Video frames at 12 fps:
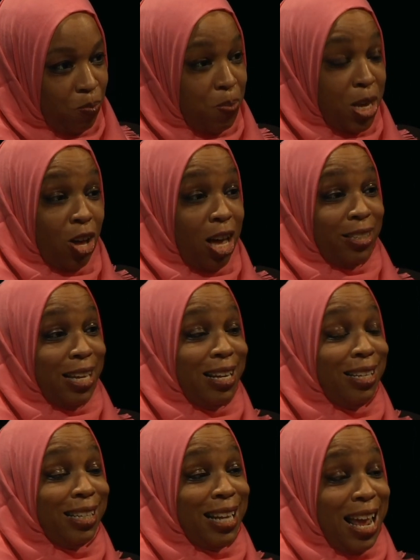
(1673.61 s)
because it
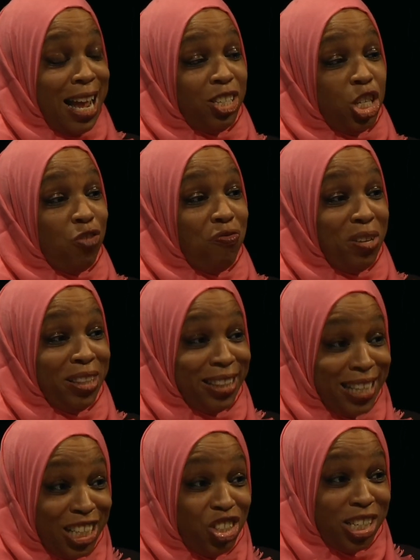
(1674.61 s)
is an anti
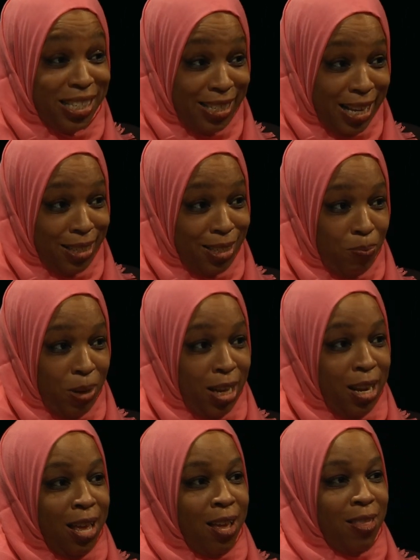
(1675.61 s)
religious sentiment
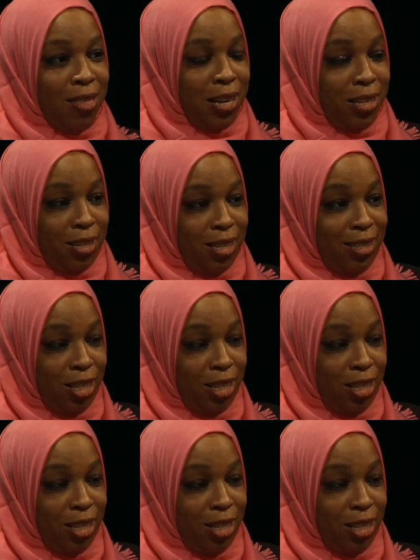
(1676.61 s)
that exists.